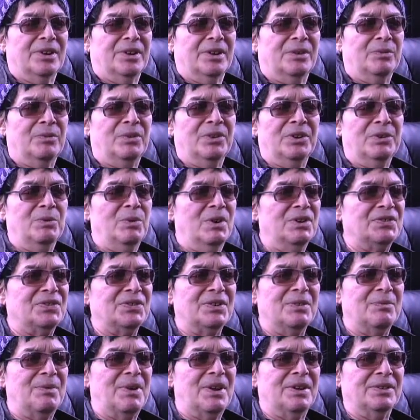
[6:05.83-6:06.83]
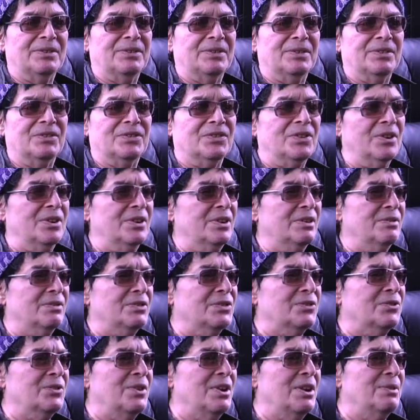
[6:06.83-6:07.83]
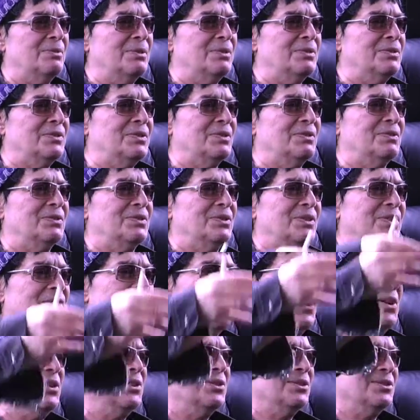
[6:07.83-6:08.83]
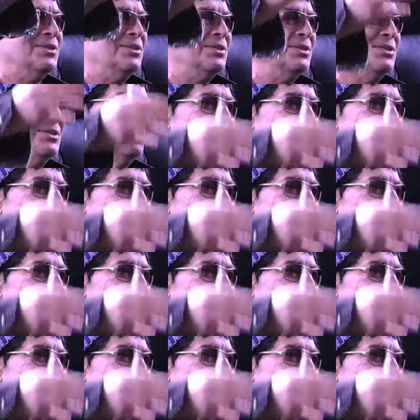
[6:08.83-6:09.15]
It really wasn't about the study of astronomy, it was the color.